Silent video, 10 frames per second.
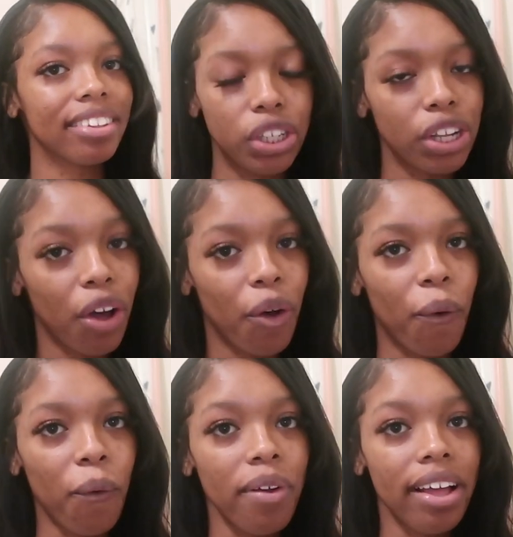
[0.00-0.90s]

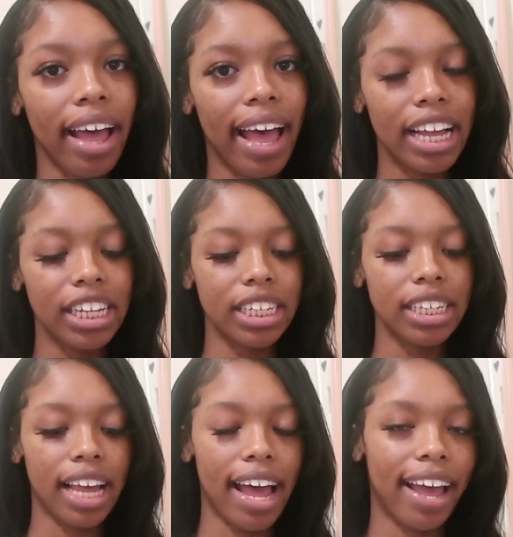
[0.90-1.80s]
So,
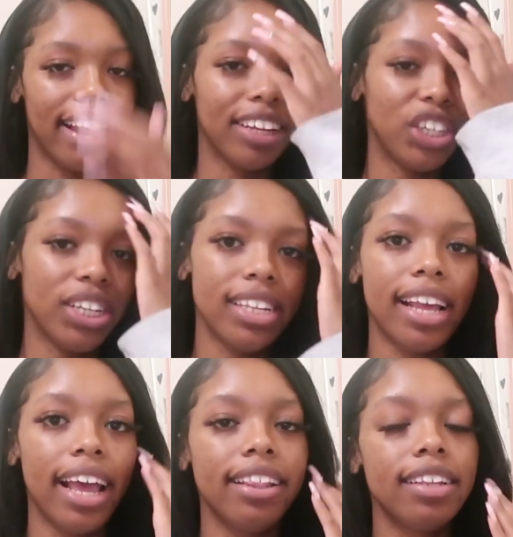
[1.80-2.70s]
as I just
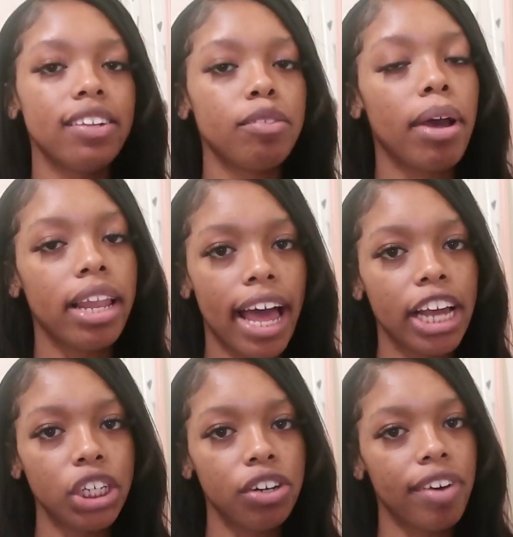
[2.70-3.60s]
said, this is my
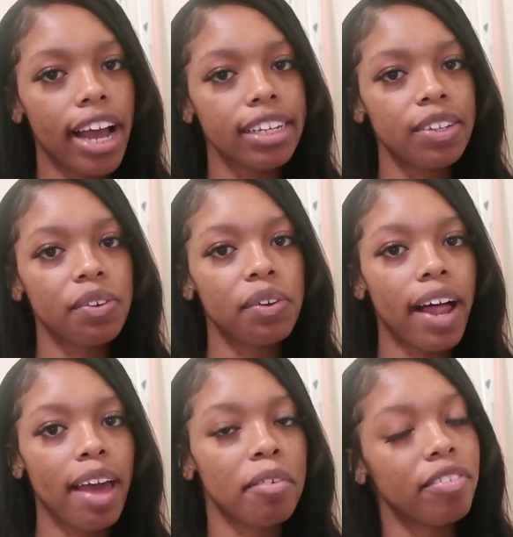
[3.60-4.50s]
last year of high school.
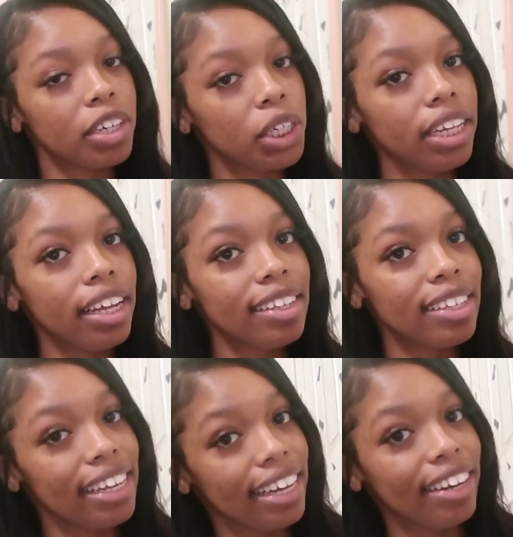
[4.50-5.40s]
I'm officially a
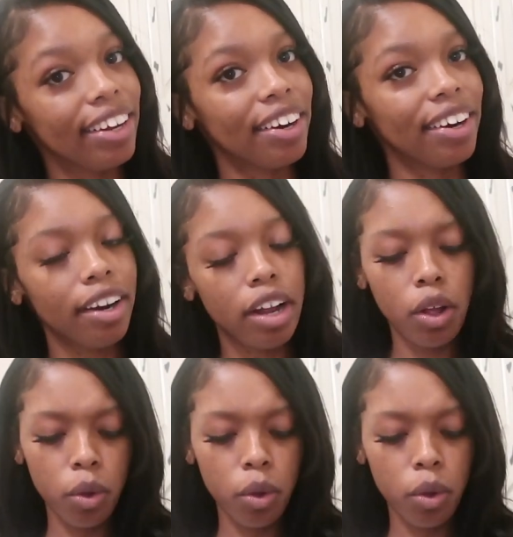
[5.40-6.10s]
senior.